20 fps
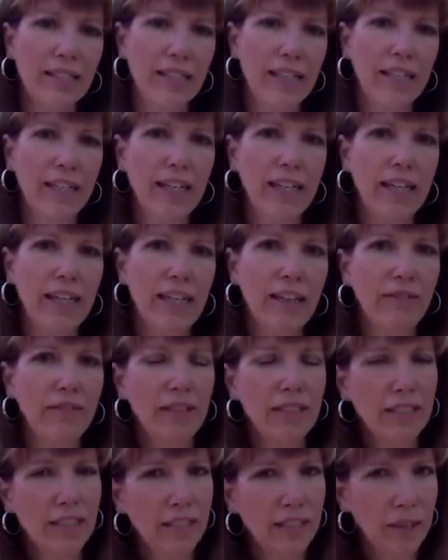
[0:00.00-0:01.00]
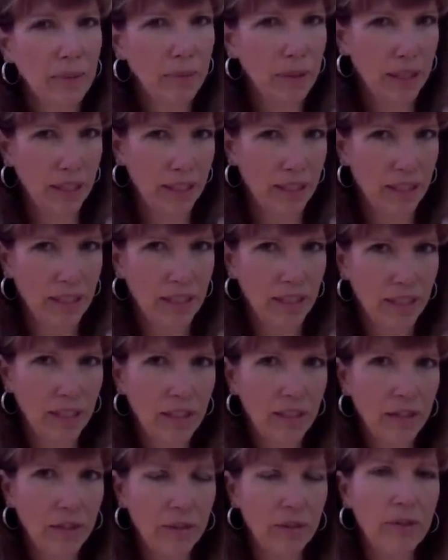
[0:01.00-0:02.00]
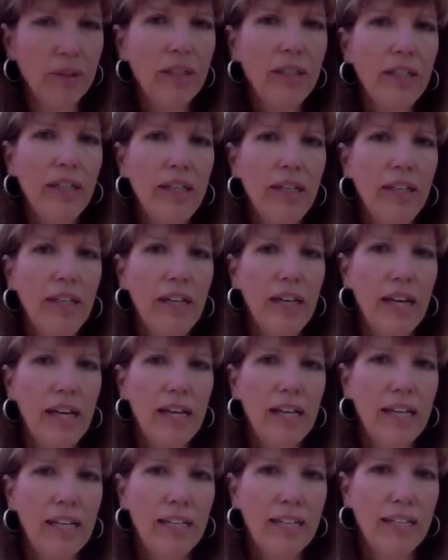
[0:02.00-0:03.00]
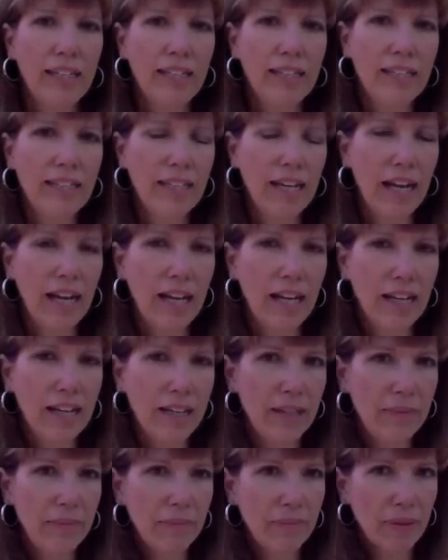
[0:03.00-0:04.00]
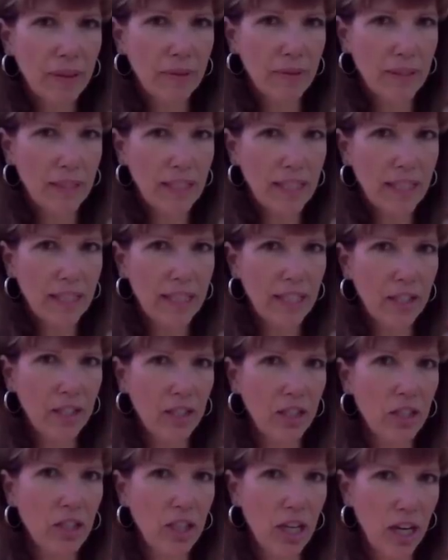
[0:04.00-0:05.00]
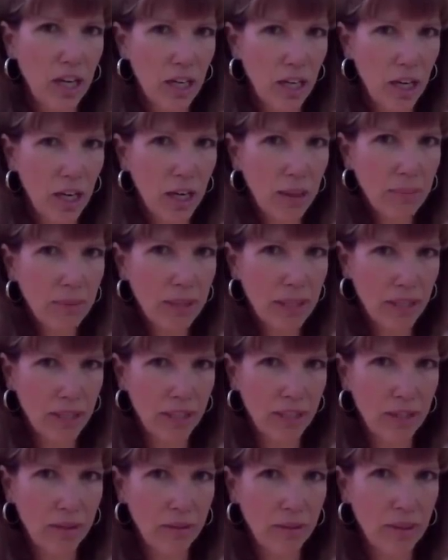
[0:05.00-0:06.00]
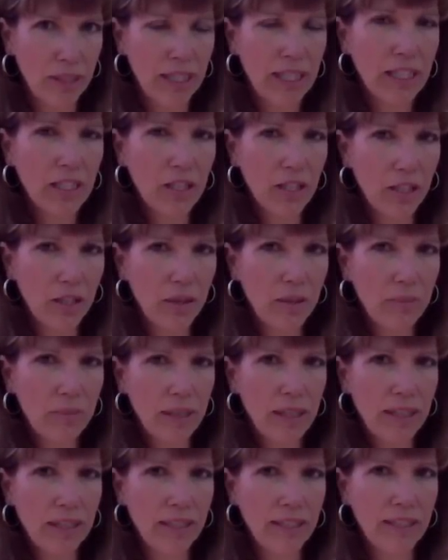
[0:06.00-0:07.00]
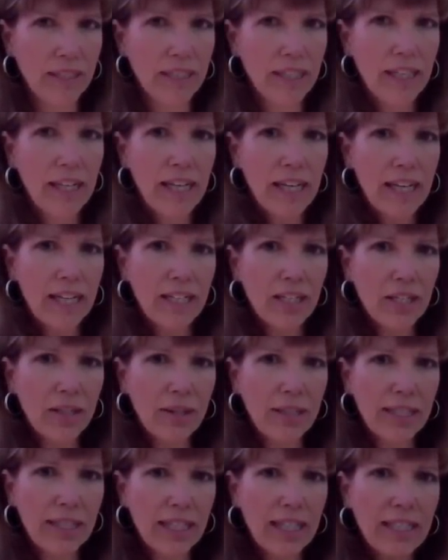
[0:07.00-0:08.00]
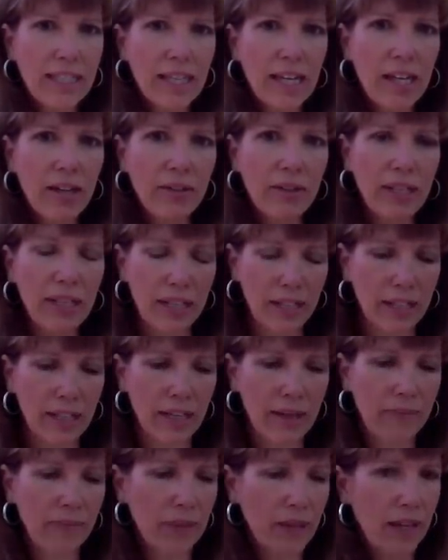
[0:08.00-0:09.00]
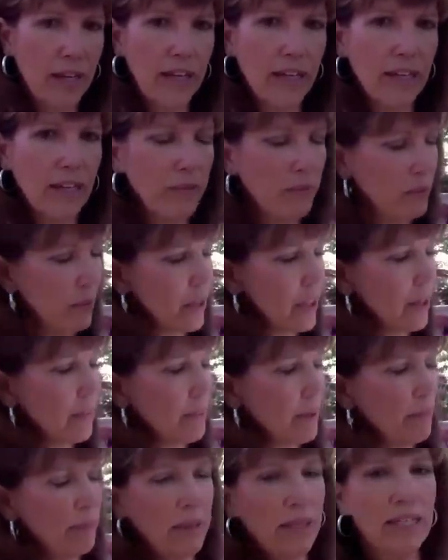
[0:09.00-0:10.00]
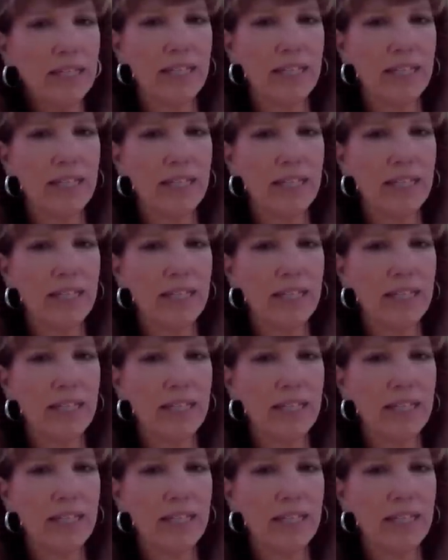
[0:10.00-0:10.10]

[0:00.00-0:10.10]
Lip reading: that I have decided I want to do, and I was thinking I could accomplish it in 2 months. And so I sat down and I wrote out my big